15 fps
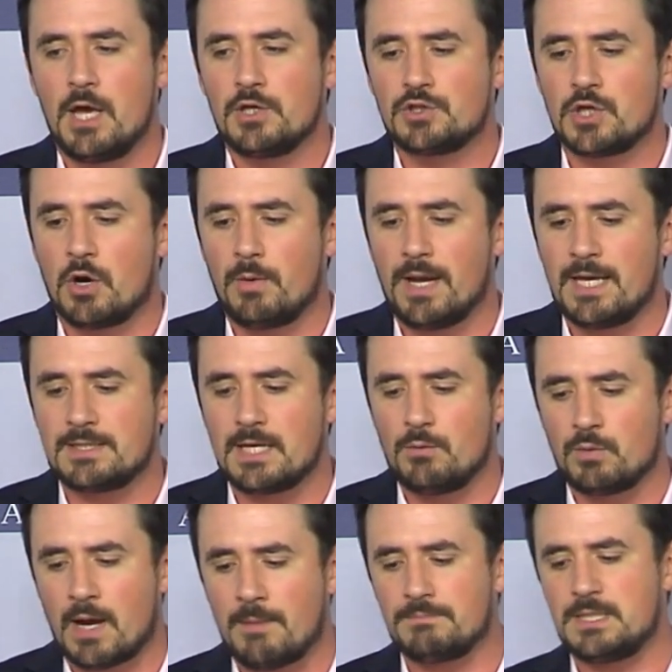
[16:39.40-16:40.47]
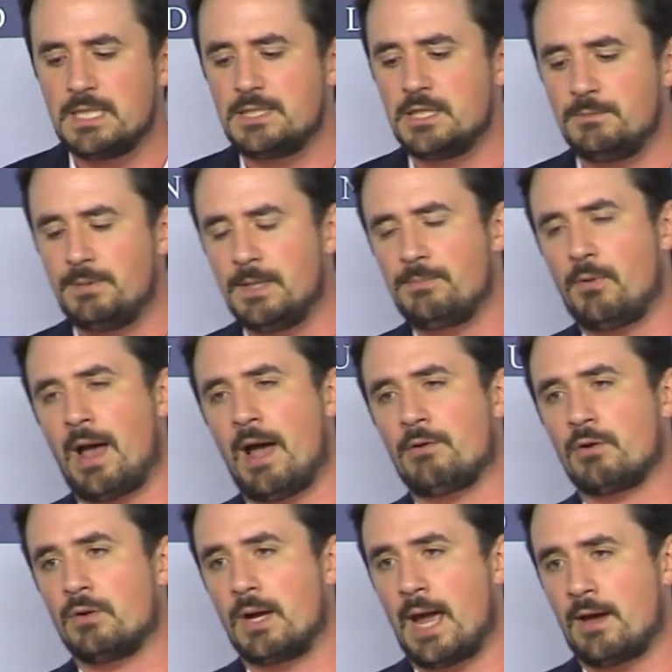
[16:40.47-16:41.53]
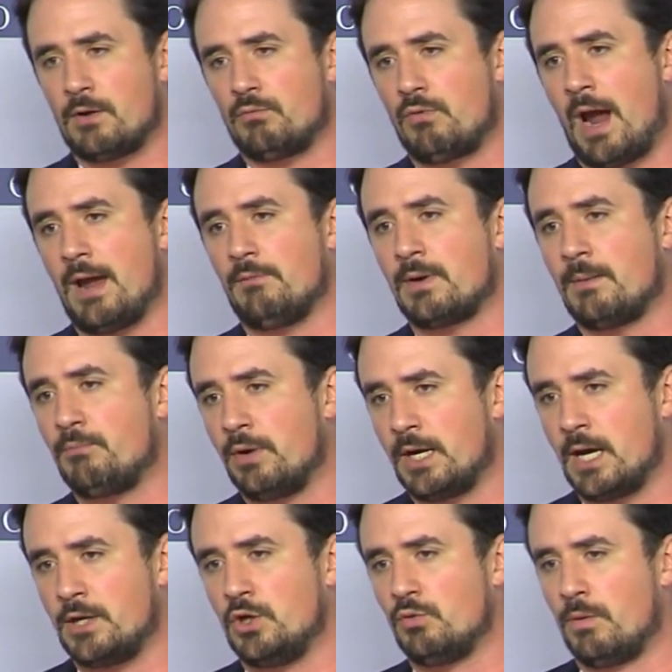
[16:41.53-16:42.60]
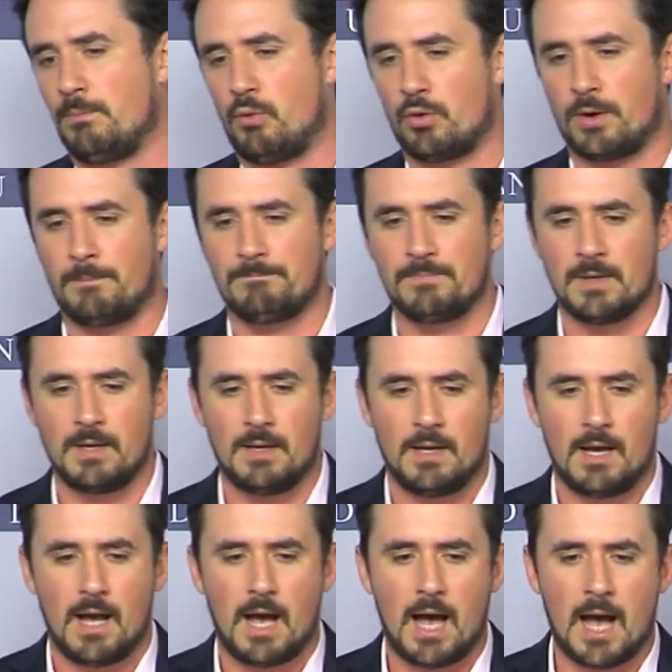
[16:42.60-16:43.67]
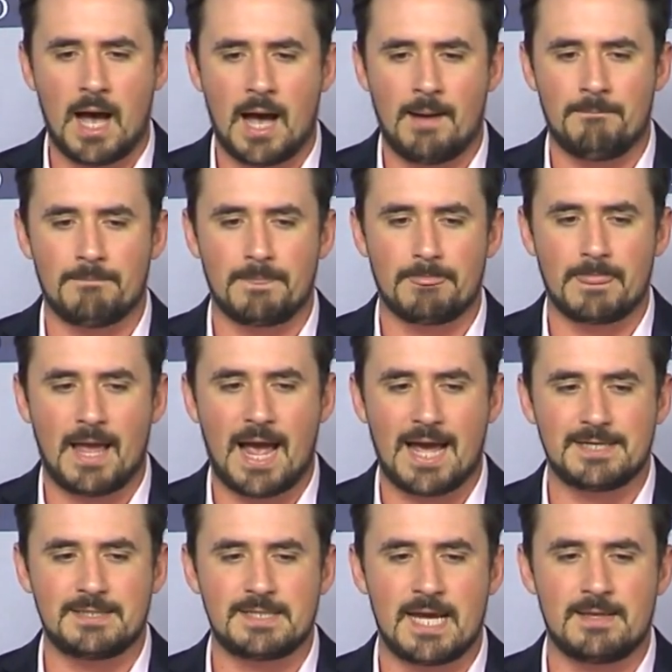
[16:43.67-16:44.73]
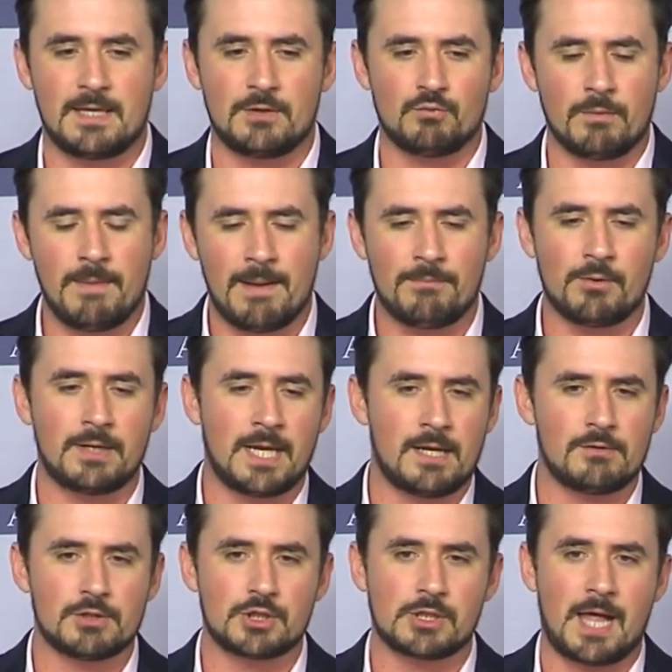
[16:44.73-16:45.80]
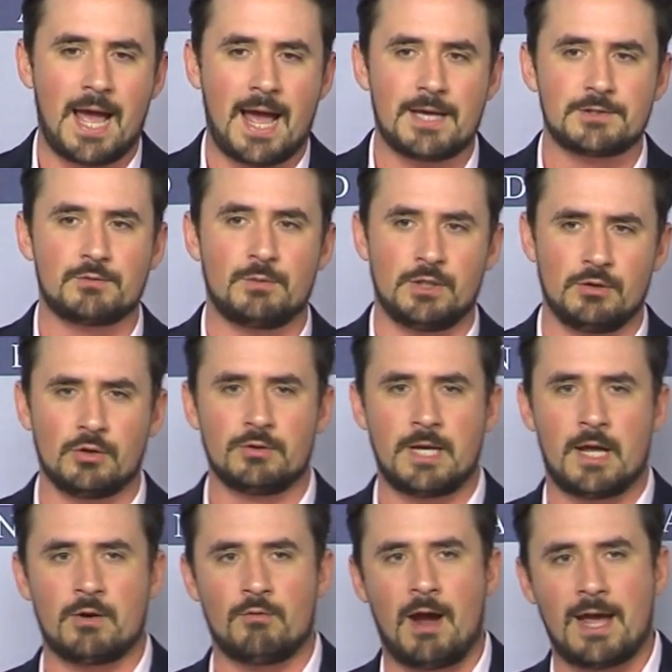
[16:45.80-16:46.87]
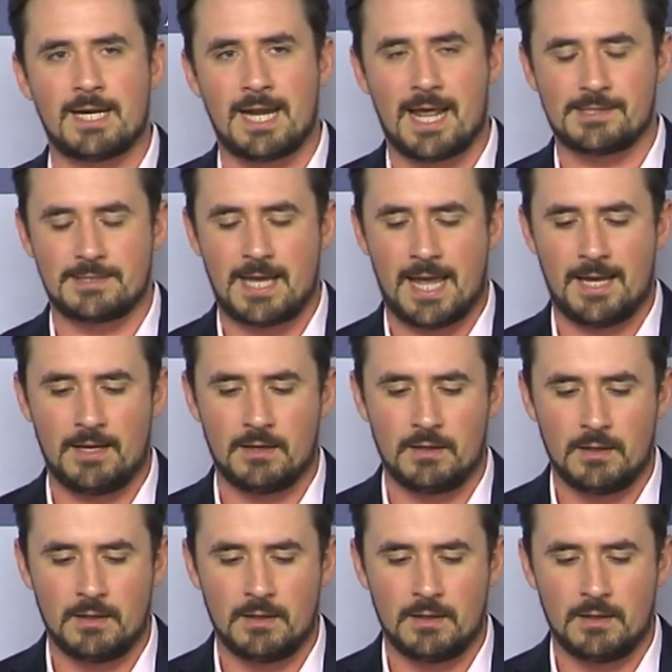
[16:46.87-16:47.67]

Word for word: So it's a, when I'm teaching people how to how to write, when I'm bringing a new reporter, um, I say that remember in English class when you learn how to write an essay,